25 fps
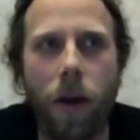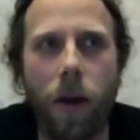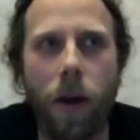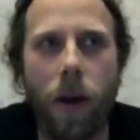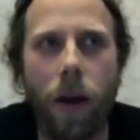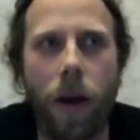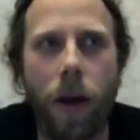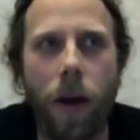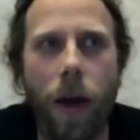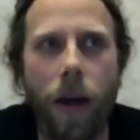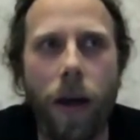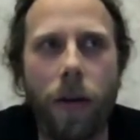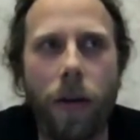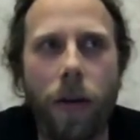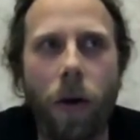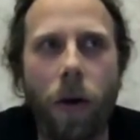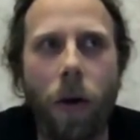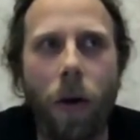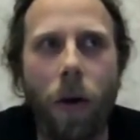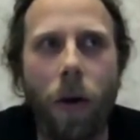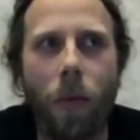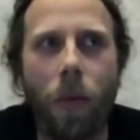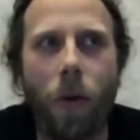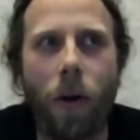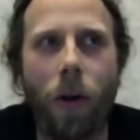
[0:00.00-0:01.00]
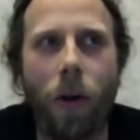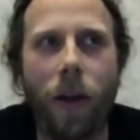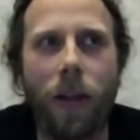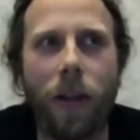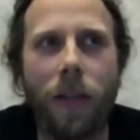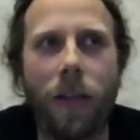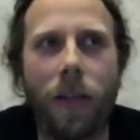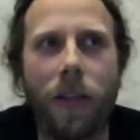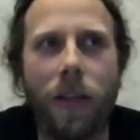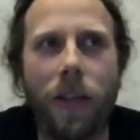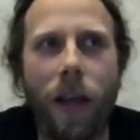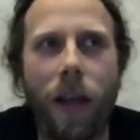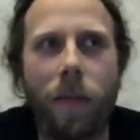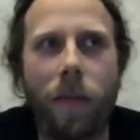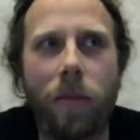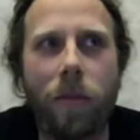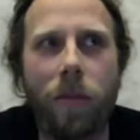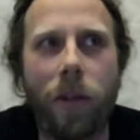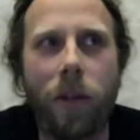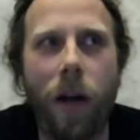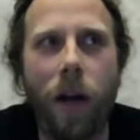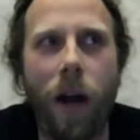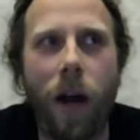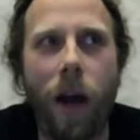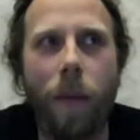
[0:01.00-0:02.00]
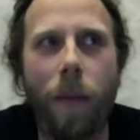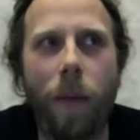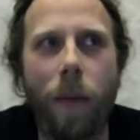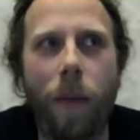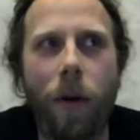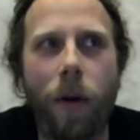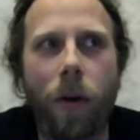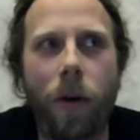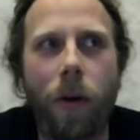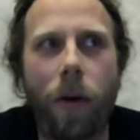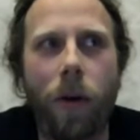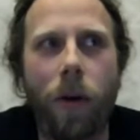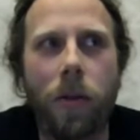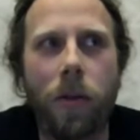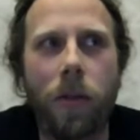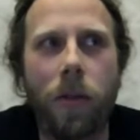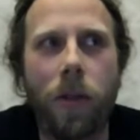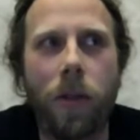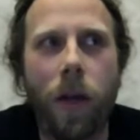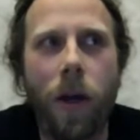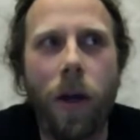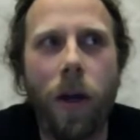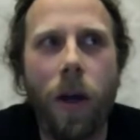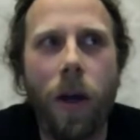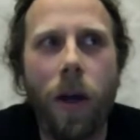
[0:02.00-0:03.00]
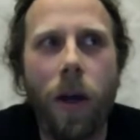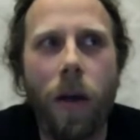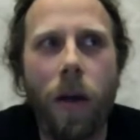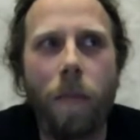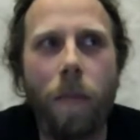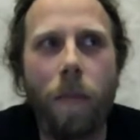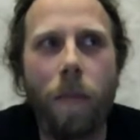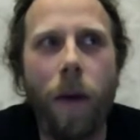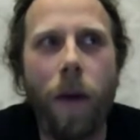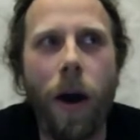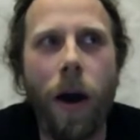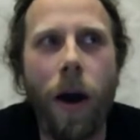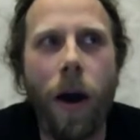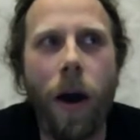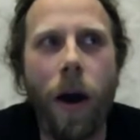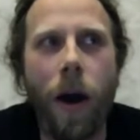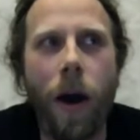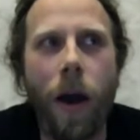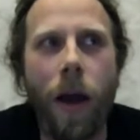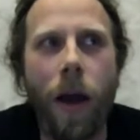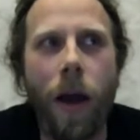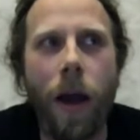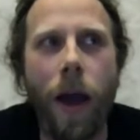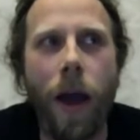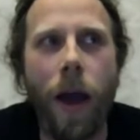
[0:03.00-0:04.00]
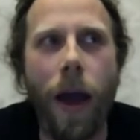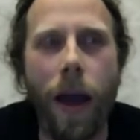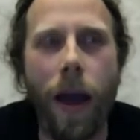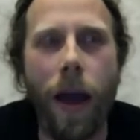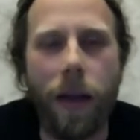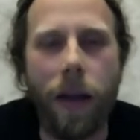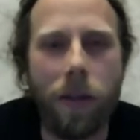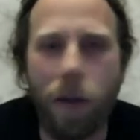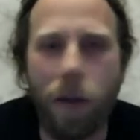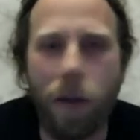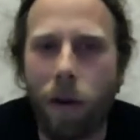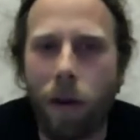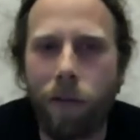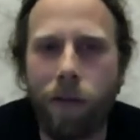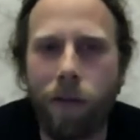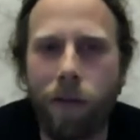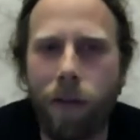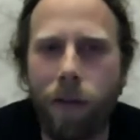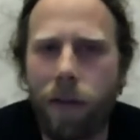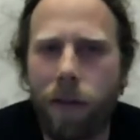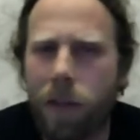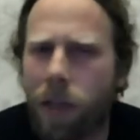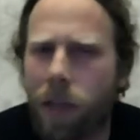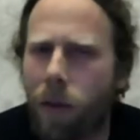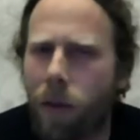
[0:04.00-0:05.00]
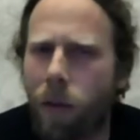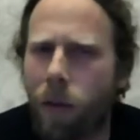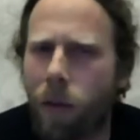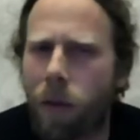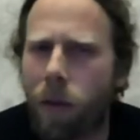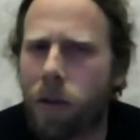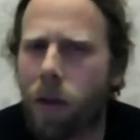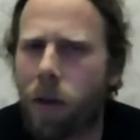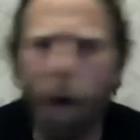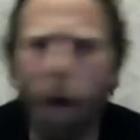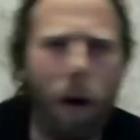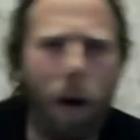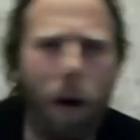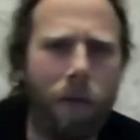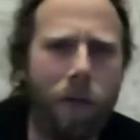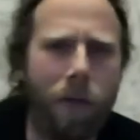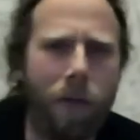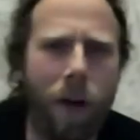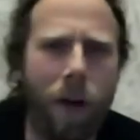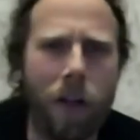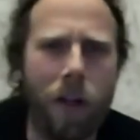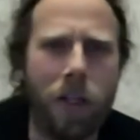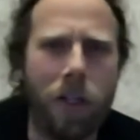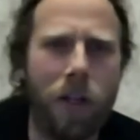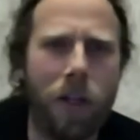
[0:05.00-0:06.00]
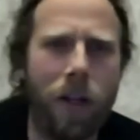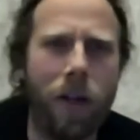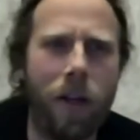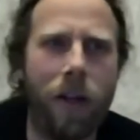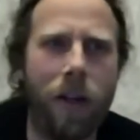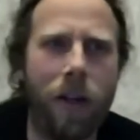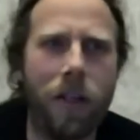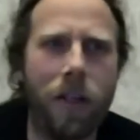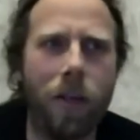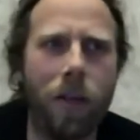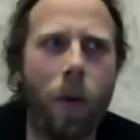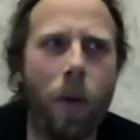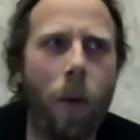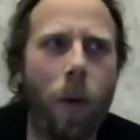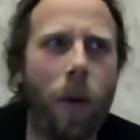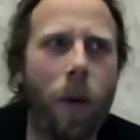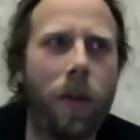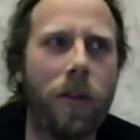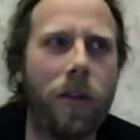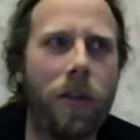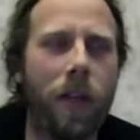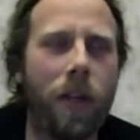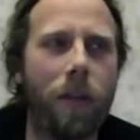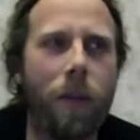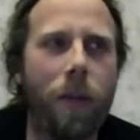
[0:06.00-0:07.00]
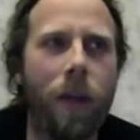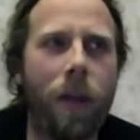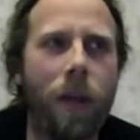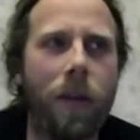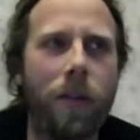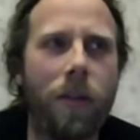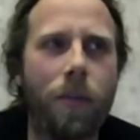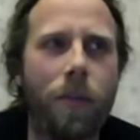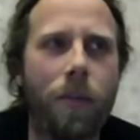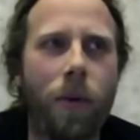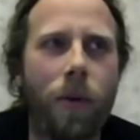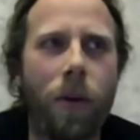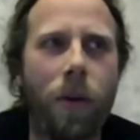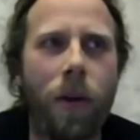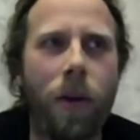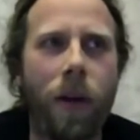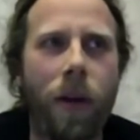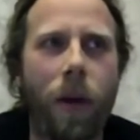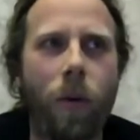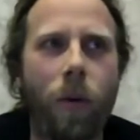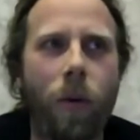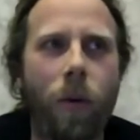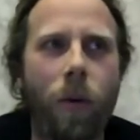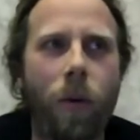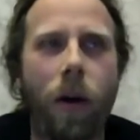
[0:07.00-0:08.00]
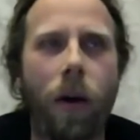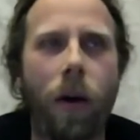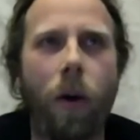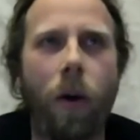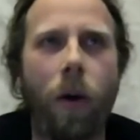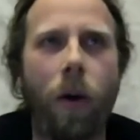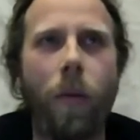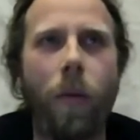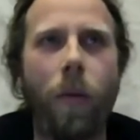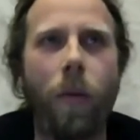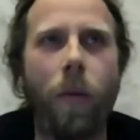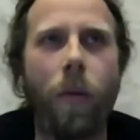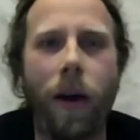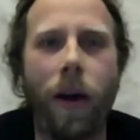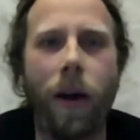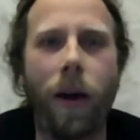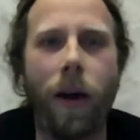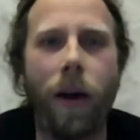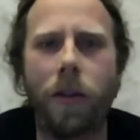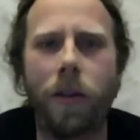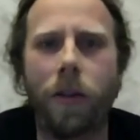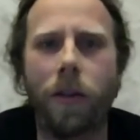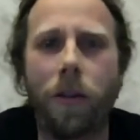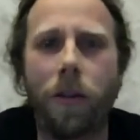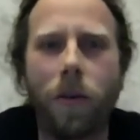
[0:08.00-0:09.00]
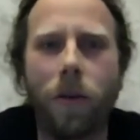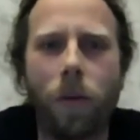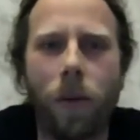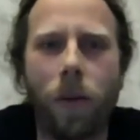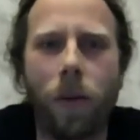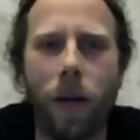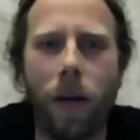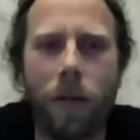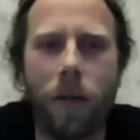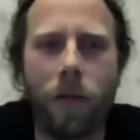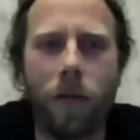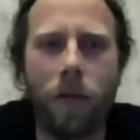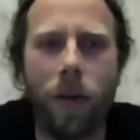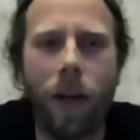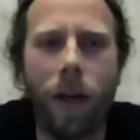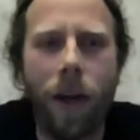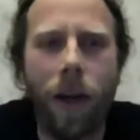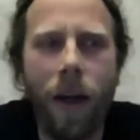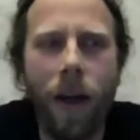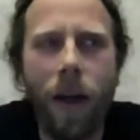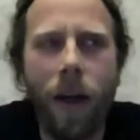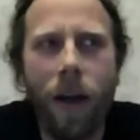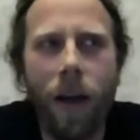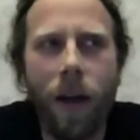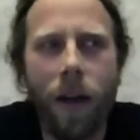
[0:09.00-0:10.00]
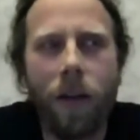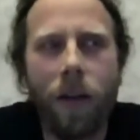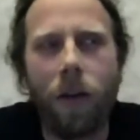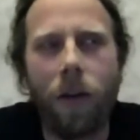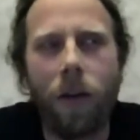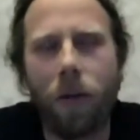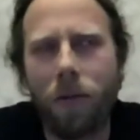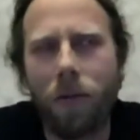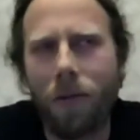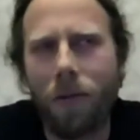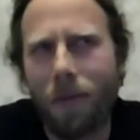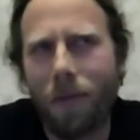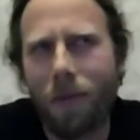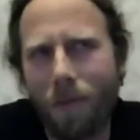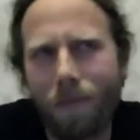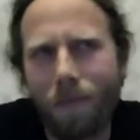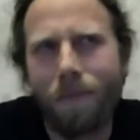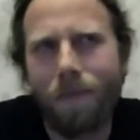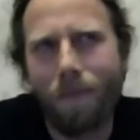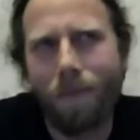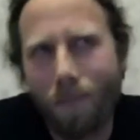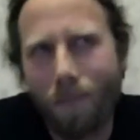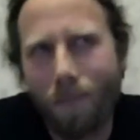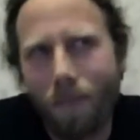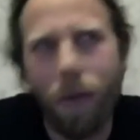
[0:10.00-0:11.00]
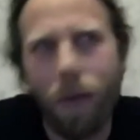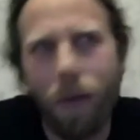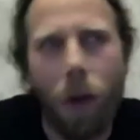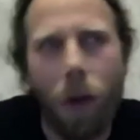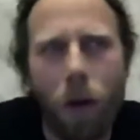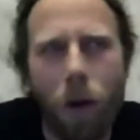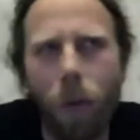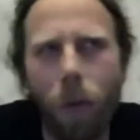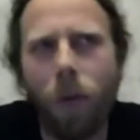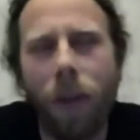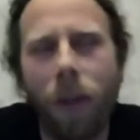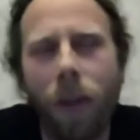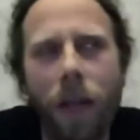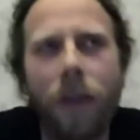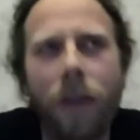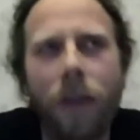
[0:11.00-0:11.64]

and hard work at the same time because my ex-girlfriend she was half russian and so we went to st petersburg and i was like oh my god this is a cool country not a cool leader